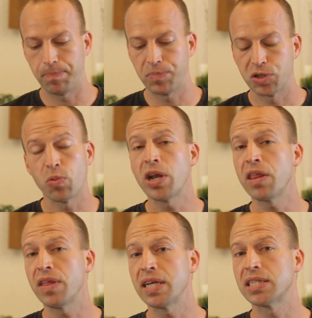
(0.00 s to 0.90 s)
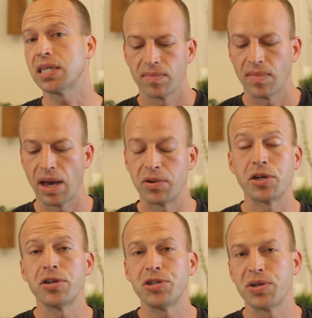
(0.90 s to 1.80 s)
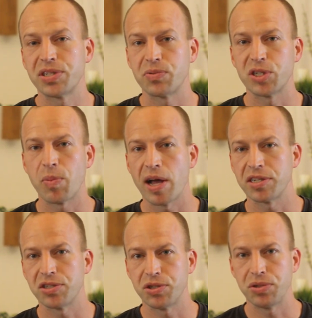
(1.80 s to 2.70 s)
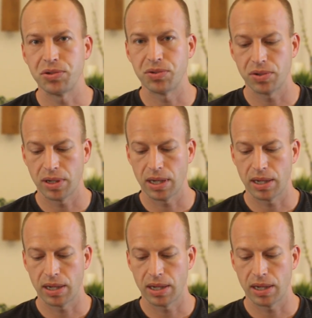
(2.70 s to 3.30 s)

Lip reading: So one of the things I would encourage you as a response to